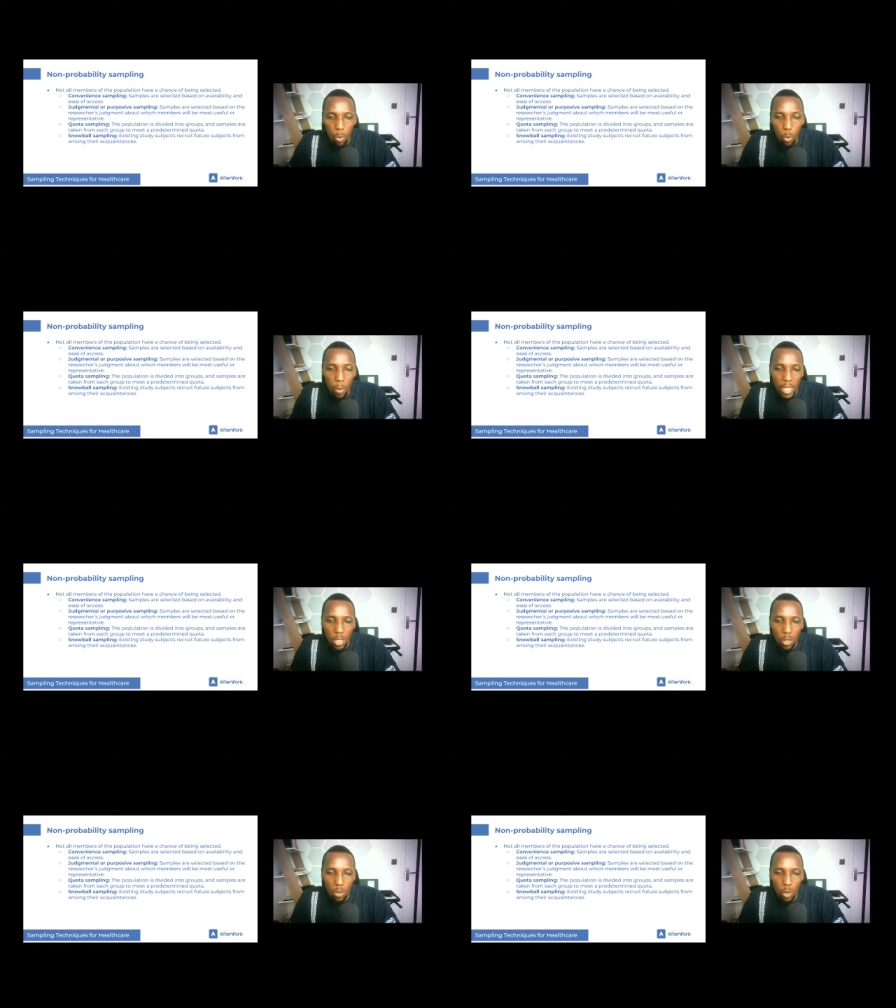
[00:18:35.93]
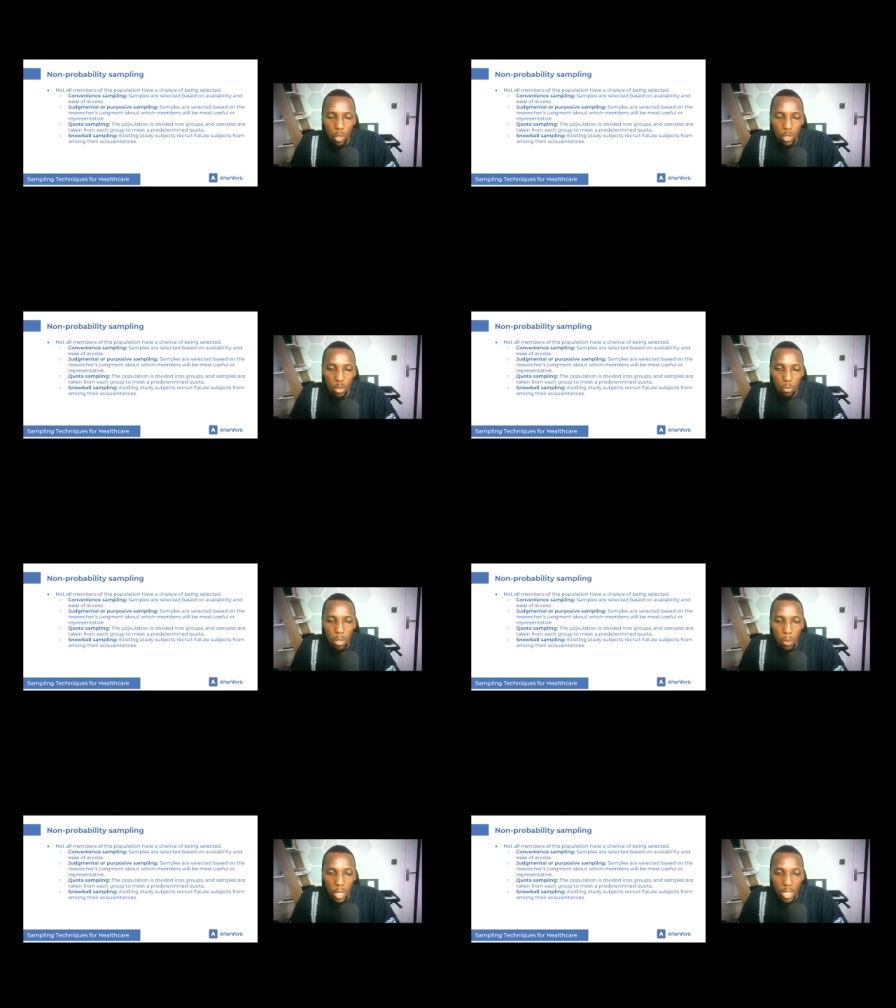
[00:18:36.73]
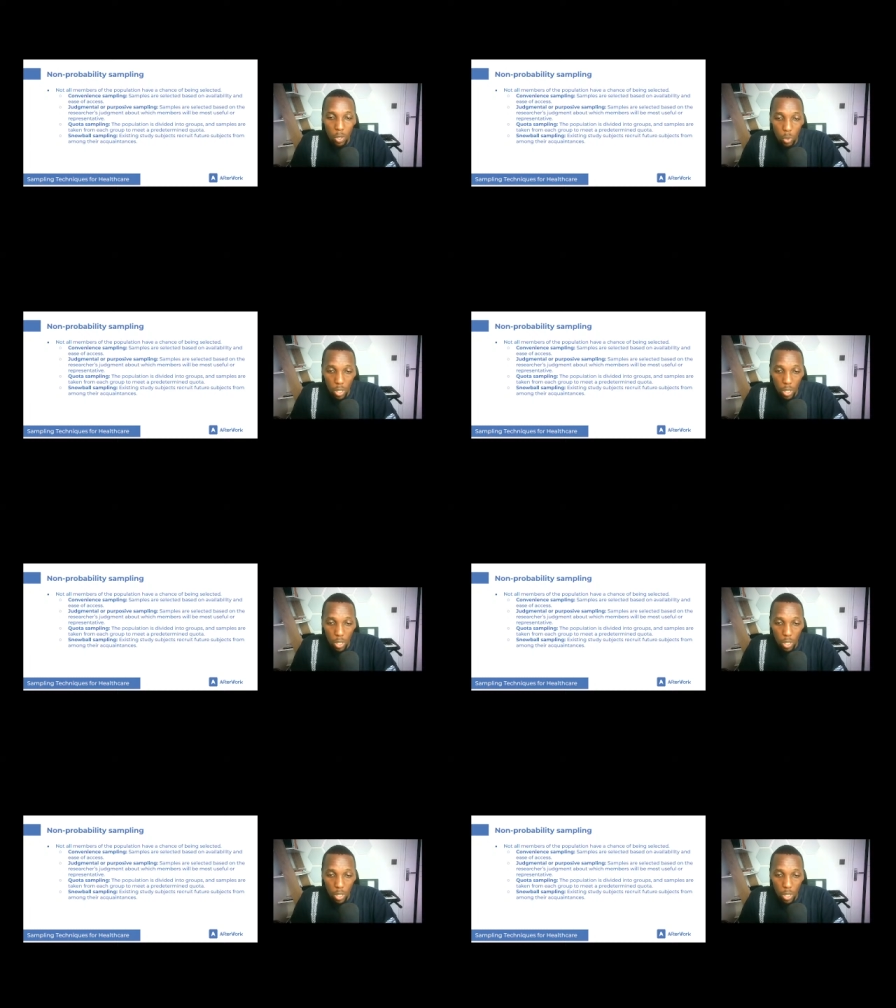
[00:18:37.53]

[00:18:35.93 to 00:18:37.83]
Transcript: who might also be willing to